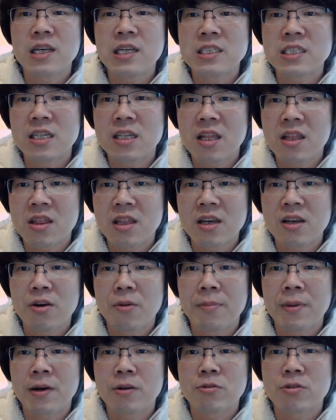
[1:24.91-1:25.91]
easily think
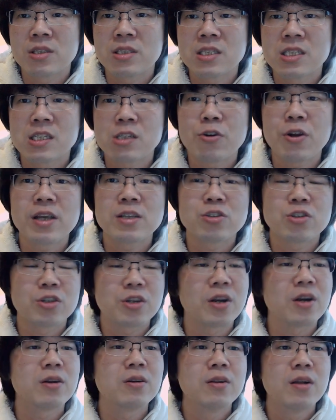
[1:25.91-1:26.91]
about this stretch
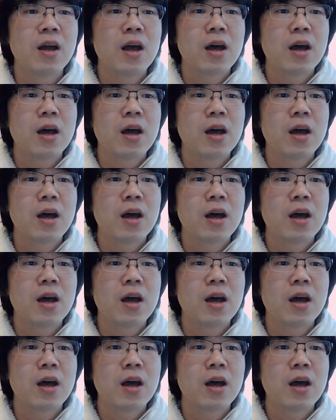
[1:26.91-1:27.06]
here.